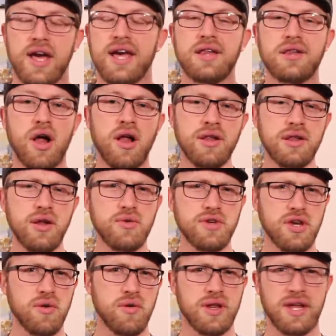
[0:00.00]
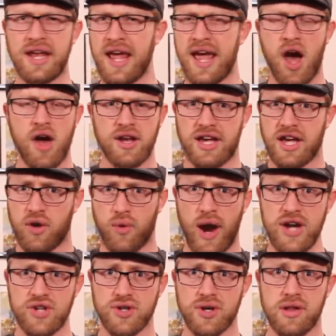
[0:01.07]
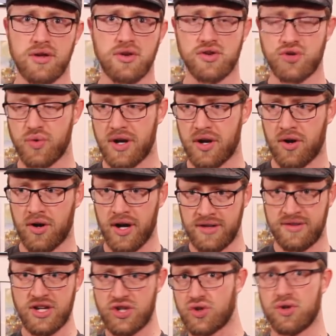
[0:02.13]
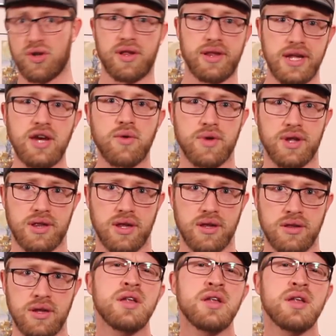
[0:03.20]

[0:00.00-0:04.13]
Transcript: is also used in Aonic equations to trigger additional sequences.